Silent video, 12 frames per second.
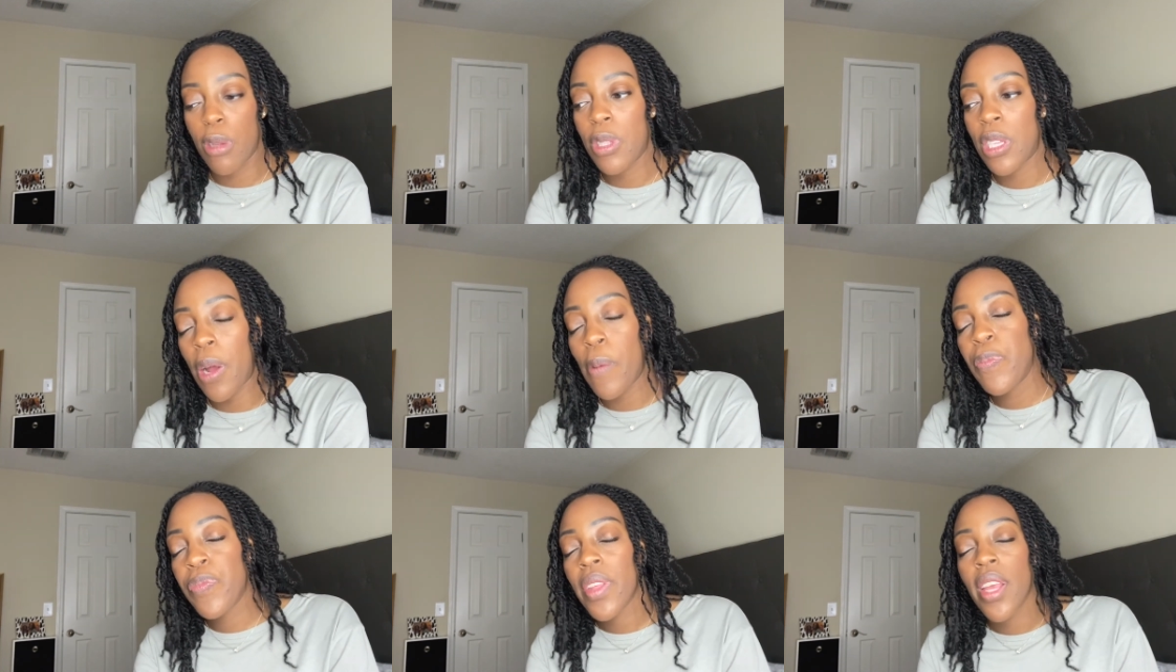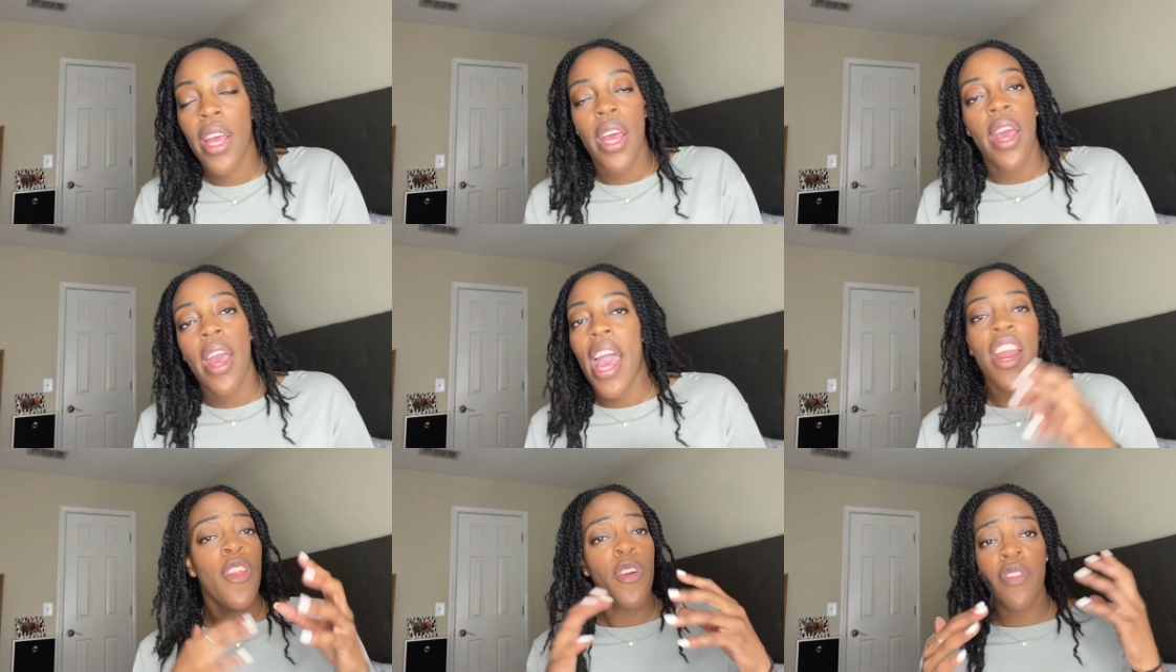So, and
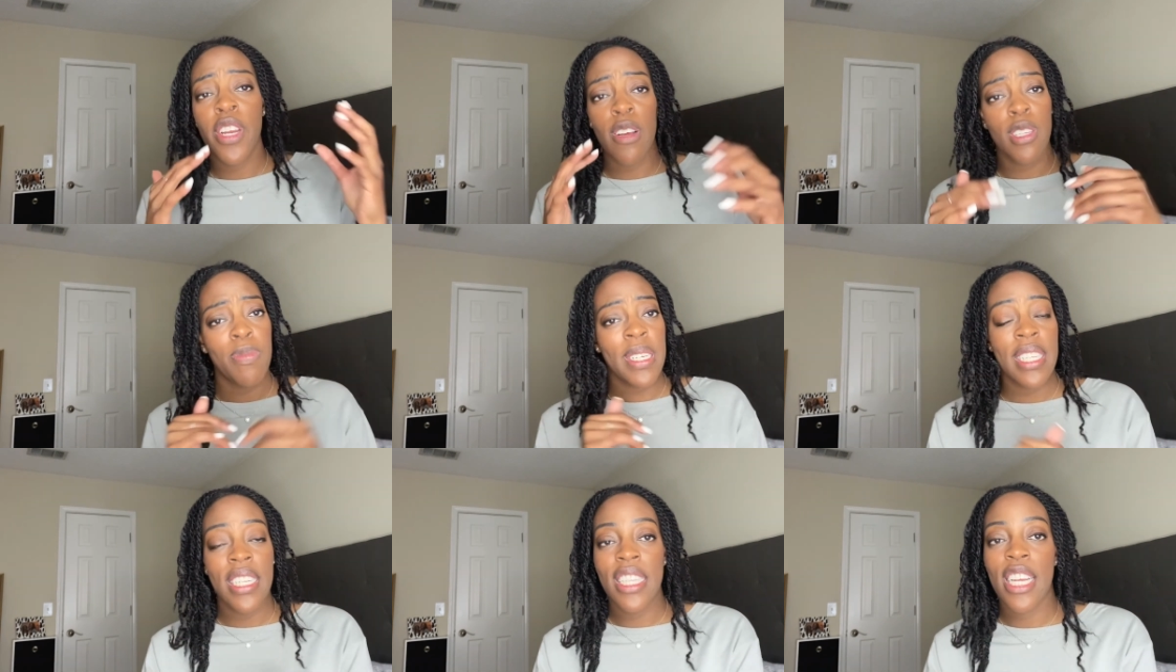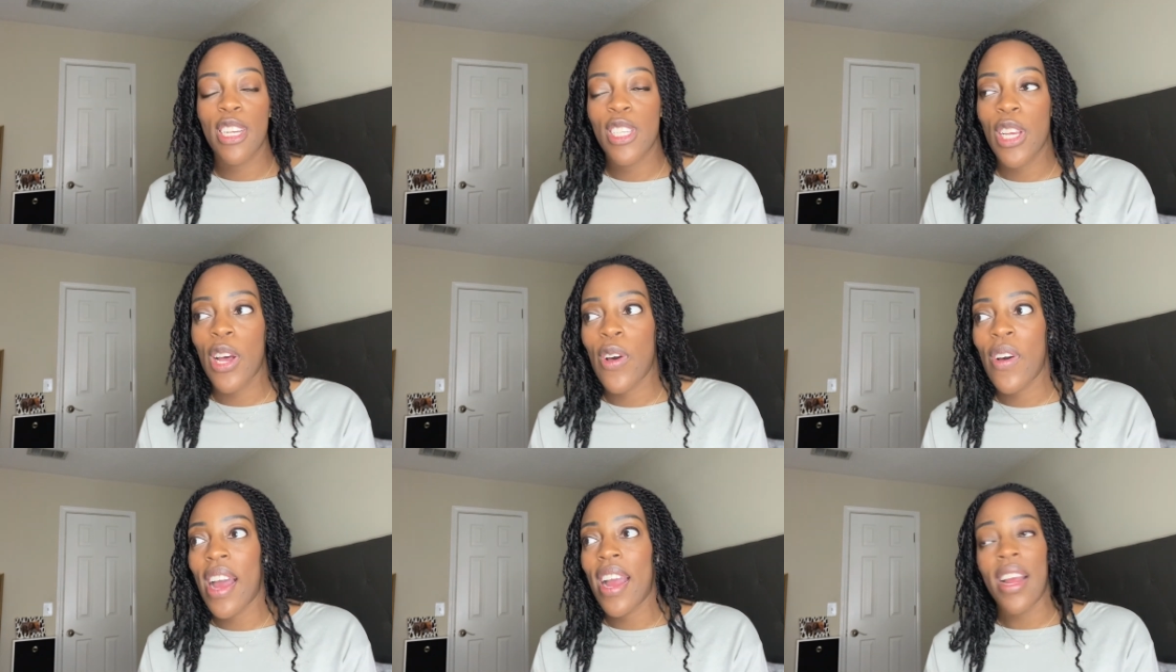other videos mixed in there.
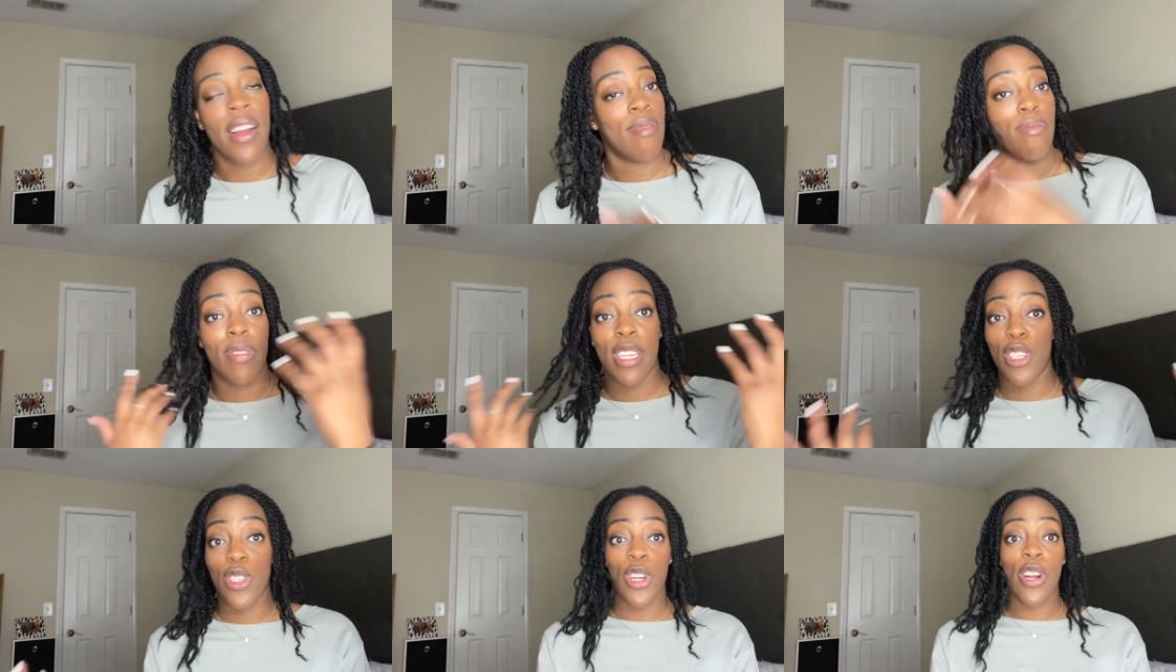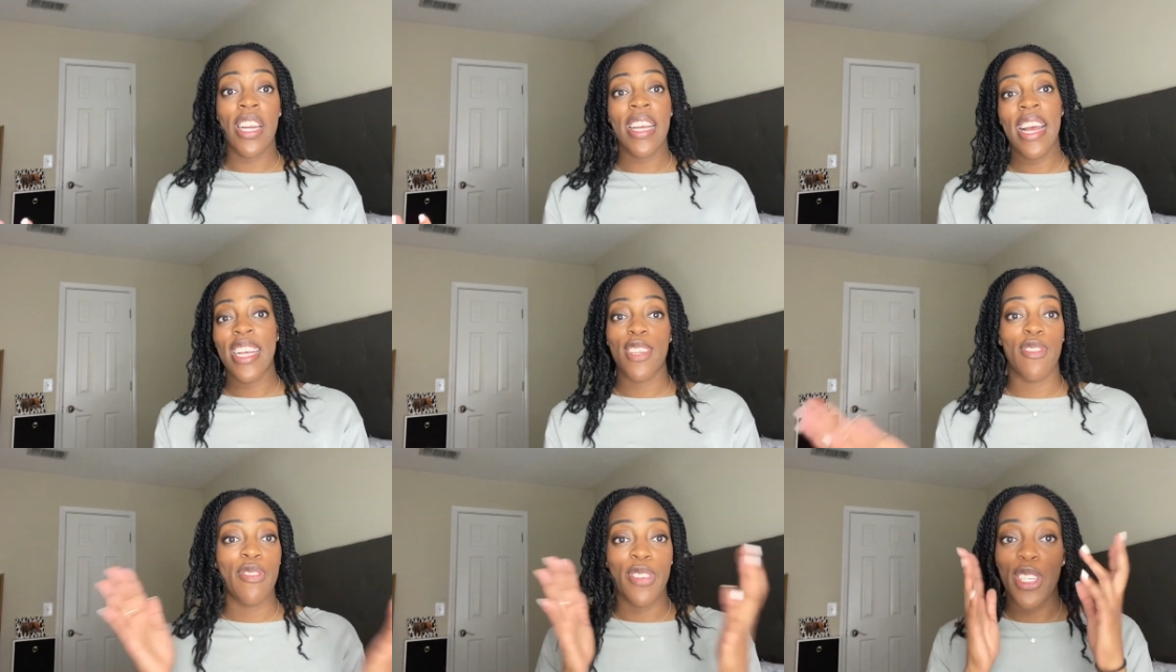So this journey has
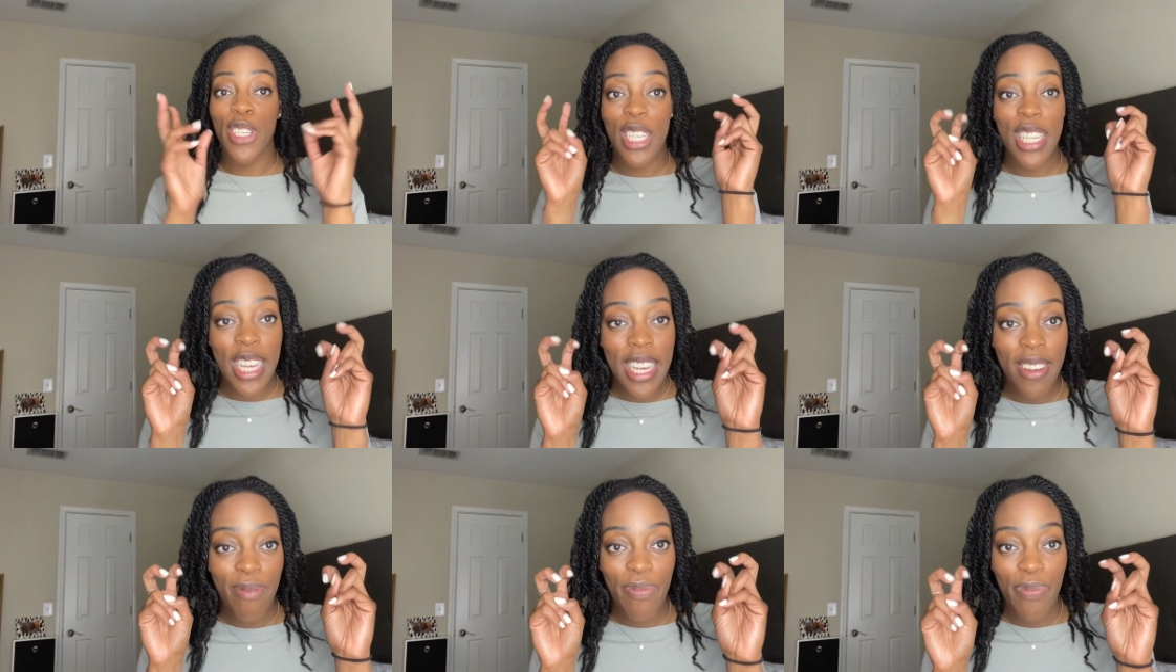officially